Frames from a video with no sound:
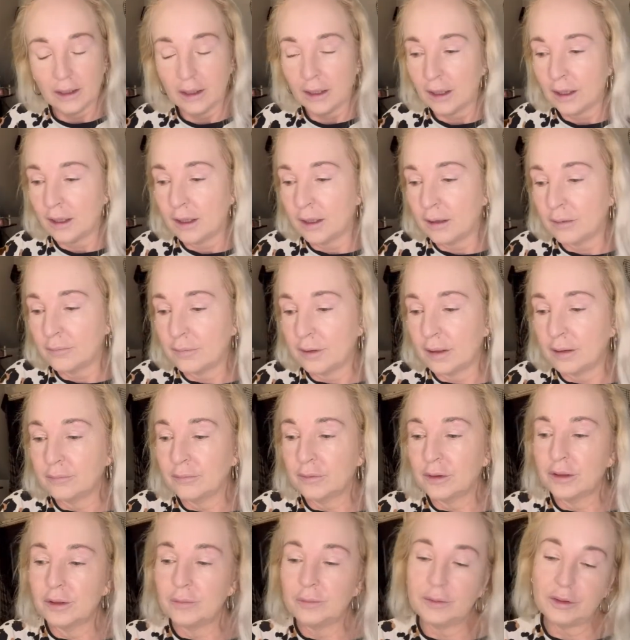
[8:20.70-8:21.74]
I'm
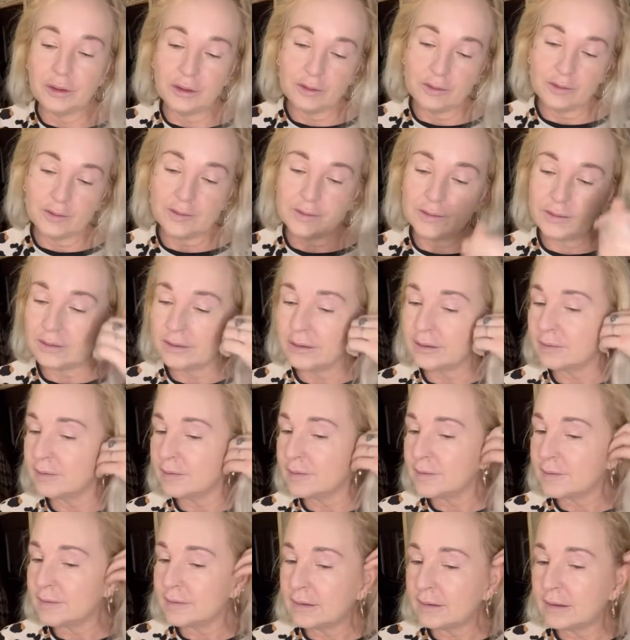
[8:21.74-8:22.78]
going to be using the
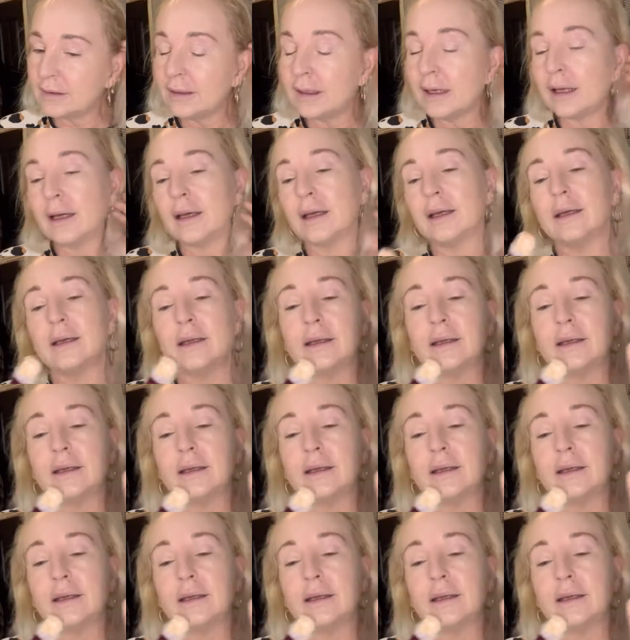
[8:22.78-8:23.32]
concealer,